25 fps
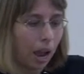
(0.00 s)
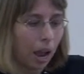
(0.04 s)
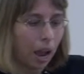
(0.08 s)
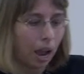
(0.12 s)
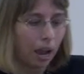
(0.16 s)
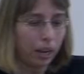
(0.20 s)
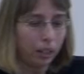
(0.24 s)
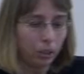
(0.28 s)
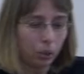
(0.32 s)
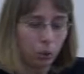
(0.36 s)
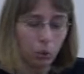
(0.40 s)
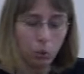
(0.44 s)

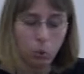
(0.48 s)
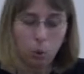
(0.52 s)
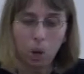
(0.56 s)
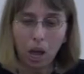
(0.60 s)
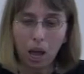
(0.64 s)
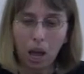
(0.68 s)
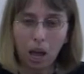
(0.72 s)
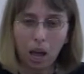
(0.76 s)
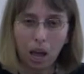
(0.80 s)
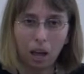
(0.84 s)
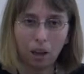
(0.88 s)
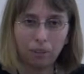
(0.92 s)
I do
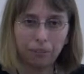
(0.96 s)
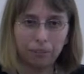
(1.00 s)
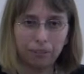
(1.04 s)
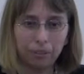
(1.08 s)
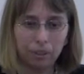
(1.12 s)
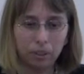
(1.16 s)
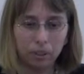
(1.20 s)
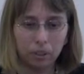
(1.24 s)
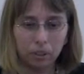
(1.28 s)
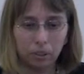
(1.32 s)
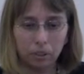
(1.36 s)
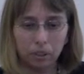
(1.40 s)
have
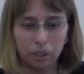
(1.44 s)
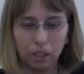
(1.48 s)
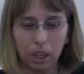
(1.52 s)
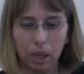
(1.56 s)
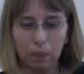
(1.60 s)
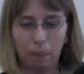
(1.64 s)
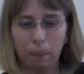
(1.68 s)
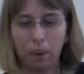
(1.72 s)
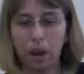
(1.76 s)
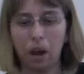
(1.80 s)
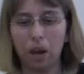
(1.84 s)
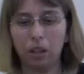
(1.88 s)

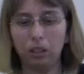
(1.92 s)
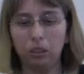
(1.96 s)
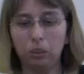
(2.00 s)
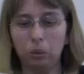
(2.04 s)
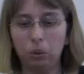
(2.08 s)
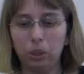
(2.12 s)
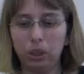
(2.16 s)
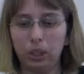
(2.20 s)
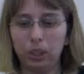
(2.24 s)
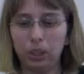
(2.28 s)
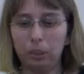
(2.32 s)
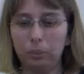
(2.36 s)
a part
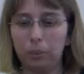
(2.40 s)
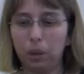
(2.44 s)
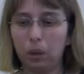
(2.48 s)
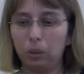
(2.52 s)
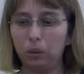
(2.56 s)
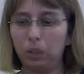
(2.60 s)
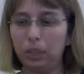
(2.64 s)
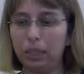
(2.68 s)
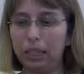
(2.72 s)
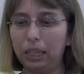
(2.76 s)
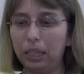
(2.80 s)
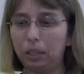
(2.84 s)
which is
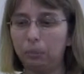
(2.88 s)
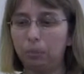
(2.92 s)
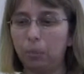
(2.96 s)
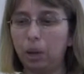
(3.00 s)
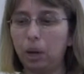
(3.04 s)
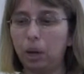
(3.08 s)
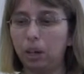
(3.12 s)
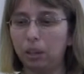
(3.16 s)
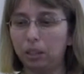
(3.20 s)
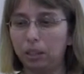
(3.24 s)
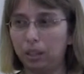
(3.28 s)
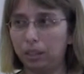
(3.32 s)
about lean
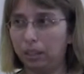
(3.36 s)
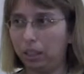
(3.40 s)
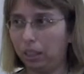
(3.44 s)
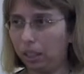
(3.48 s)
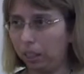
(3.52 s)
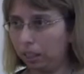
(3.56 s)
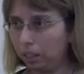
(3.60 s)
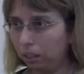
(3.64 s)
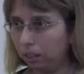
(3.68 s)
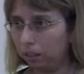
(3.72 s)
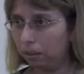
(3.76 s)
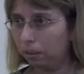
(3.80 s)

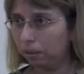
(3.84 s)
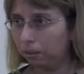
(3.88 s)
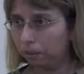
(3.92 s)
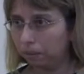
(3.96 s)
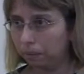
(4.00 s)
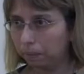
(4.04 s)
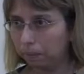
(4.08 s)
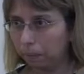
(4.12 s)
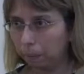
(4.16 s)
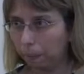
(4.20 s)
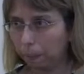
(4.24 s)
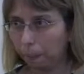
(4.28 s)
marketing.
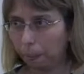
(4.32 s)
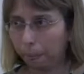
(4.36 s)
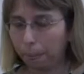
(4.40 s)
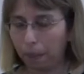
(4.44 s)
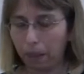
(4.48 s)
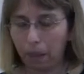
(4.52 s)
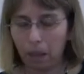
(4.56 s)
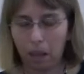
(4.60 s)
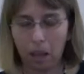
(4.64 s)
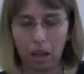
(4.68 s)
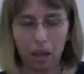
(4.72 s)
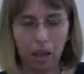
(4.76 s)

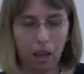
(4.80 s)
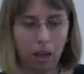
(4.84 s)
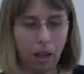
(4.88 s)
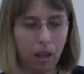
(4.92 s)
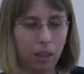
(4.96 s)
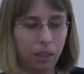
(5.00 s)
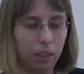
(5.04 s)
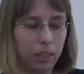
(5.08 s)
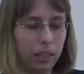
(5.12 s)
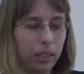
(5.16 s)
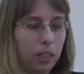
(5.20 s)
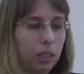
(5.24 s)

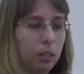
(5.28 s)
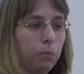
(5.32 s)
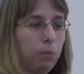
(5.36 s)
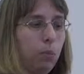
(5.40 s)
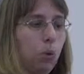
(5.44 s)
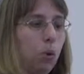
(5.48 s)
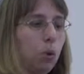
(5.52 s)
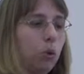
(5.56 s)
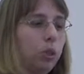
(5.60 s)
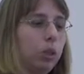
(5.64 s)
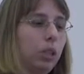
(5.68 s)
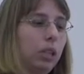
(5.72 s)
This is
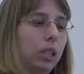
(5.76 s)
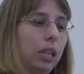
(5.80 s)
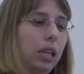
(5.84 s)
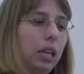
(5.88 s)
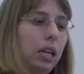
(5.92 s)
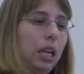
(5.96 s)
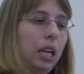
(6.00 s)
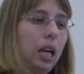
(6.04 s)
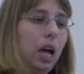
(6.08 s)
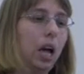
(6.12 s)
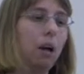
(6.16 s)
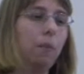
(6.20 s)

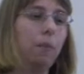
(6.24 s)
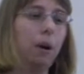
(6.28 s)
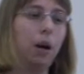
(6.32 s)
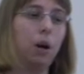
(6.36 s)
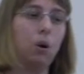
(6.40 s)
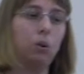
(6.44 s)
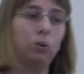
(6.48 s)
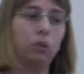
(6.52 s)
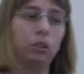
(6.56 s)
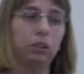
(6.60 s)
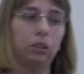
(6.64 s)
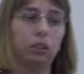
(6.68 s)
mostly
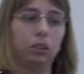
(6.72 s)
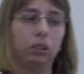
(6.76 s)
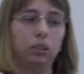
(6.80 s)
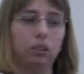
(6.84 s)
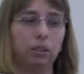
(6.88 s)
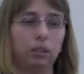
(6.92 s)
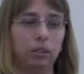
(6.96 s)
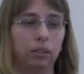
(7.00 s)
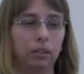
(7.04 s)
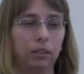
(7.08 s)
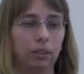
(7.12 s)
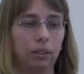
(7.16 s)
about
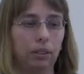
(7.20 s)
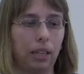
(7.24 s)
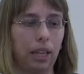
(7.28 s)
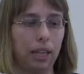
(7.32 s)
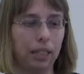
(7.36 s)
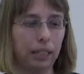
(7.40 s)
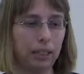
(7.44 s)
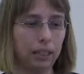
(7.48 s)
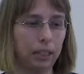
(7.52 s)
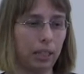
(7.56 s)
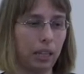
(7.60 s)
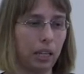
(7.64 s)

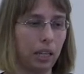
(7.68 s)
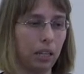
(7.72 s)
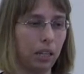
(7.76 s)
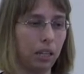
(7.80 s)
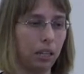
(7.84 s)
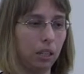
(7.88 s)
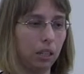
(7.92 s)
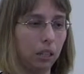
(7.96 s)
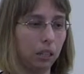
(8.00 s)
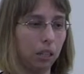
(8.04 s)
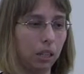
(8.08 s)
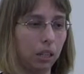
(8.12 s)

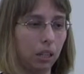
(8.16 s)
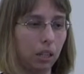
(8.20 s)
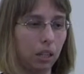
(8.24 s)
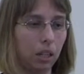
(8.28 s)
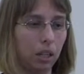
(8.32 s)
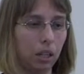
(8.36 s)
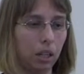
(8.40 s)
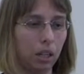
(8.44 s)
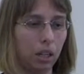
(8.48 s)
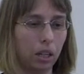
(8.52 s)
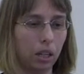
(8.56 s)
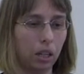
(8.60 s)
testing
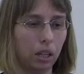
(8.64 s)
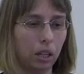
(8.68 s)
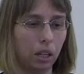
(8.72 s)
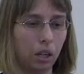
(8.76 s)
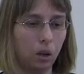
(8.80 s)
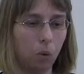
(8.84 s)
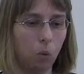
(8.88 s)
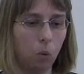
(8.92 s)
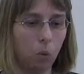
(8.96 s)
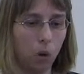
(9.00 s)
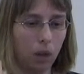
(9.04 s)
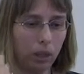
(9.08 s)

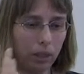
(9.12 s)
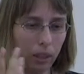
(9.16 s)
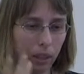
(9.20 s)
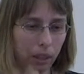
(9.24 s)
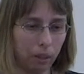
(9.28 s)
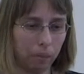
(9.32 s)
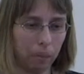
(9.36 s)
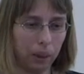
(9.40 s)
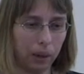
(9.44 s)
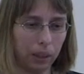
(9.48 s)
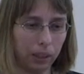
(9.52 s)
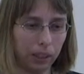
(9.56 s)
what
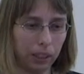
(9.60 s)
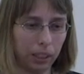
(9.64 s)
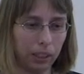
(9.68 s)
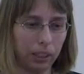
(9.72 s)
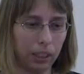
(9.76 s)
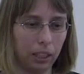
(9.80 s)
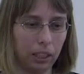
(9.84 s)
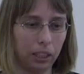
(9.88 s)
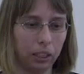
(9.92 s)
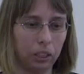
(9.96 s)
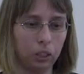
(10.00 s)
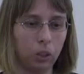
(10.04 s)
the
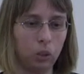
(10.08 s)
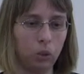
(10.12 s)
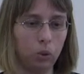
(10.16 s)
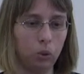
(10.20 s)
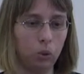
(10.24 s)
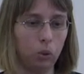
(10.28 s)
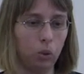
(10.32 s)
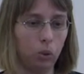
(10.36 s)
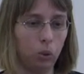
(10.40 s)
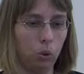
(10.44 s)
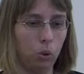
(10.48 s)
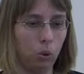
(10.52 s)
marketing is going
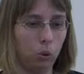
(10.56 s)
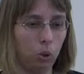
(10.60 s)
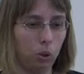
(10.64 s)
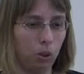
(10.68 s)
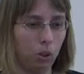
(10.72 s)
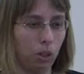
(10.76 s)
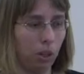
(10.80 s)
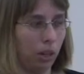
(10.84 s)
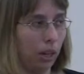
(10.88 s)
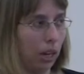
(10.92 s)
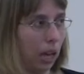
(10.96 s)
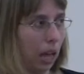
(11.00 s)
to
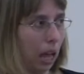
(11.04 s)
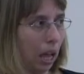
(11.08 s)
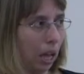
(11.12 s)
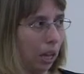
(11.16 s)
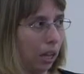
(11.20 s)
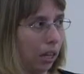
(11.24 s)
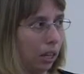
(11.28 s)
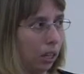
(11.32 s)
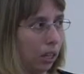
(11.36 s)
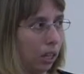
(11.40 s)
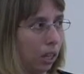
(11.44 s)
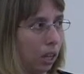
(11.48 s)
look
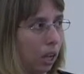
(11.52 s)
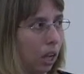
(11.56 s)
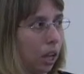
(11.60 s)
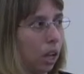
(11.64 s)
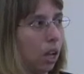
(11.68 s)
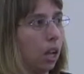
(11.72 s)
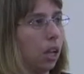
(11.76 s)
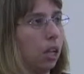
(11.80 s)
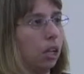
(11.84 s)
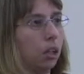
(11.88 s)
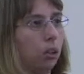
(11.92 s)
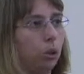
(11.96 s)
like.
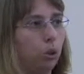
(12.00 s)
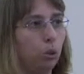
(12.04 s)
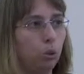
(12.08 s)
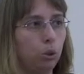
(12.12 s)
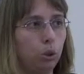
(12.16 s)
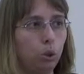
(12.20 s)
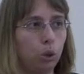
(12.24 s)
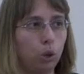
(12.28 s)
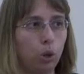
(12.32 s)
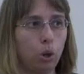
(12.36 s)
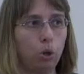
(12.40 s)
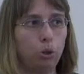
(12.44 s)
Do
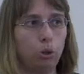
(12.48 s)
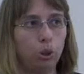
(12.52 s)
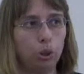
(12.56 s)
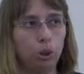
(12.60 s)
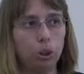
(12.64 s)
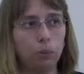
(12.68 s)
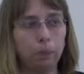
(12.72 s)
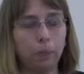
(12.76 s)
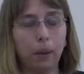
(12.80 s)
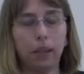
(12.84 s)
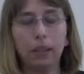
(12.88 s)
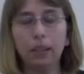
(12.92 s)
not
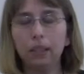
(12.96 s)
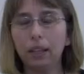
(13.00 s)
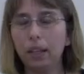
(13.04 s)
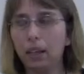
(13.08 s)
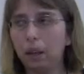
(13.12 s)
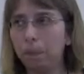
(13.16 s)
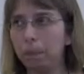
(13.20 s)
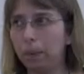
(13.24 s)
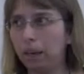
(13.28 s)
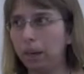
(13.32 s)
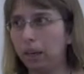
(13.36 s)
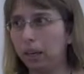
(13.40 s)
spend
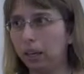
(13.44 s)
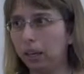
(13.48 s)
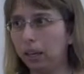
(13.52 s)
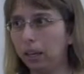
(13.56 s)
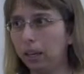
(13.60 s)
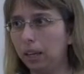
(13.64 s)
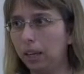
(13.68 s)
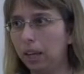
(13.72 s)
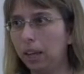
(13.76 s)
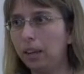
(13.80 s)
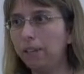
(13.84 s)
a penny.